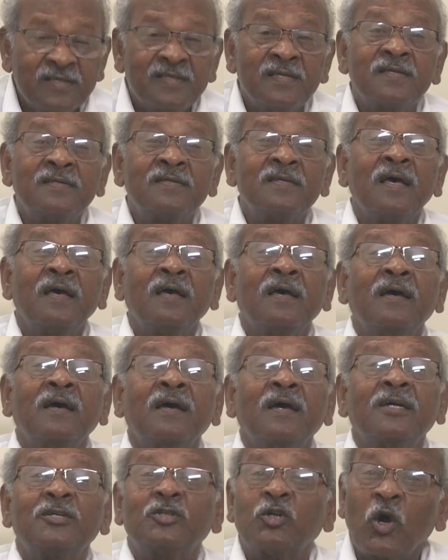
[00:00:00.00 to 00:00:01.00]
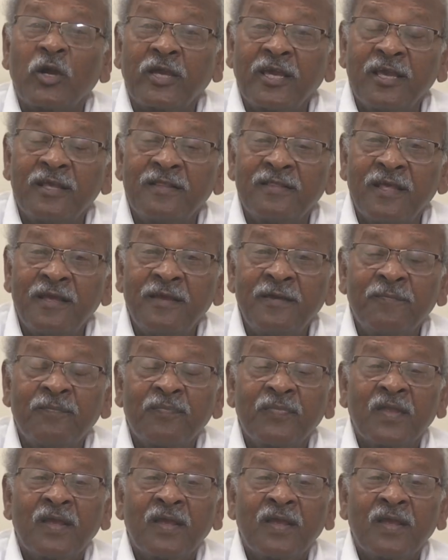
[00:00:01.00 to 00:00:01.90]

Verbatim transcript: This is a shocking thing.